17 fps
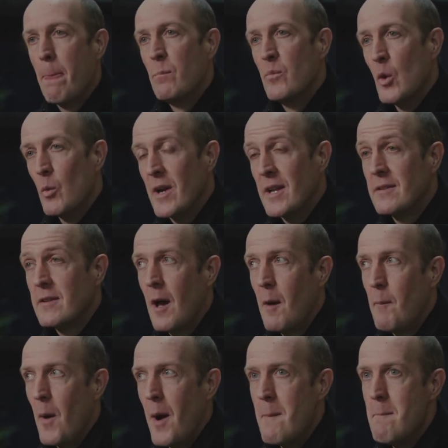The wind
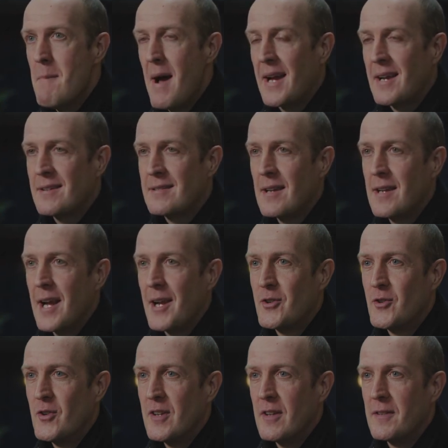turbine makes
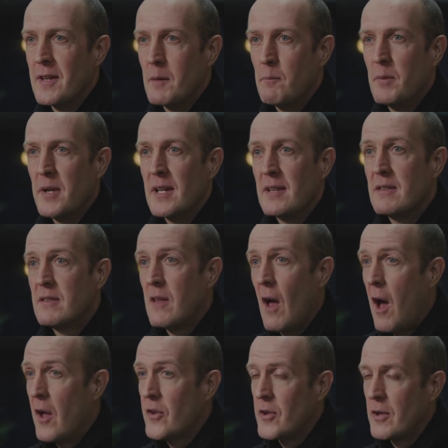electricity, but it
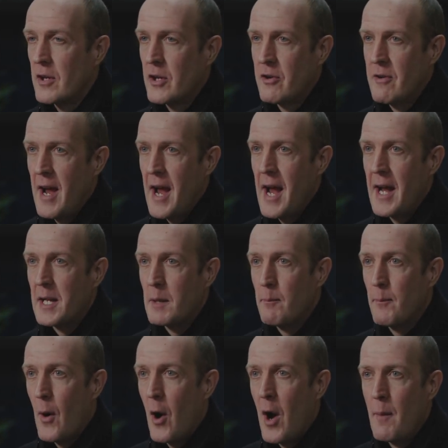doesn't create any
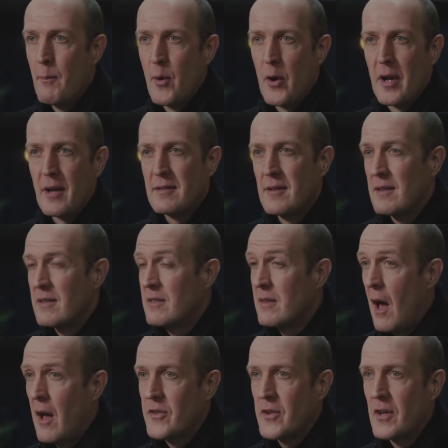byproducts, it
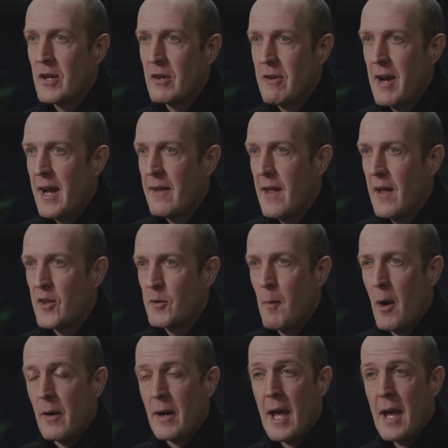doesn't create that
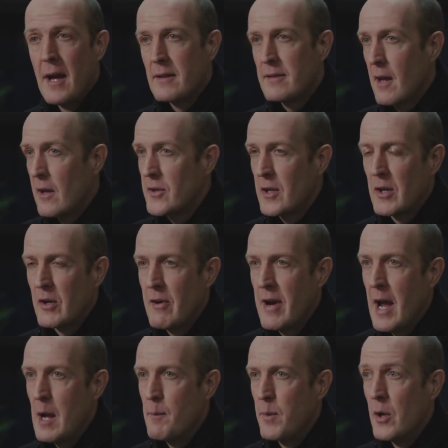smoke, it doesn't
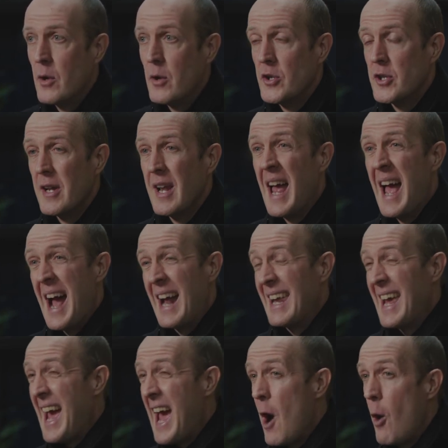create pollution, and
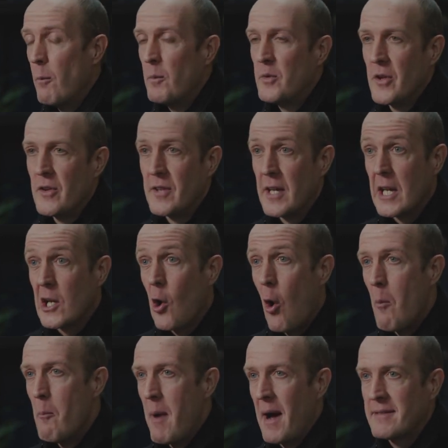it helps us in
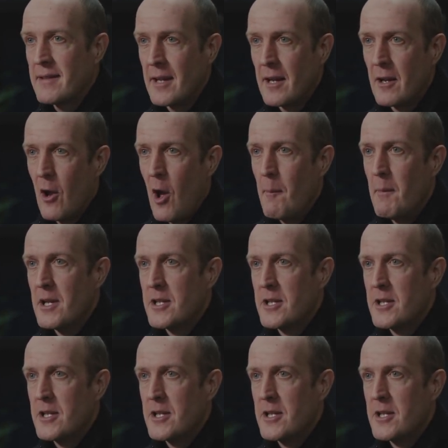combating climate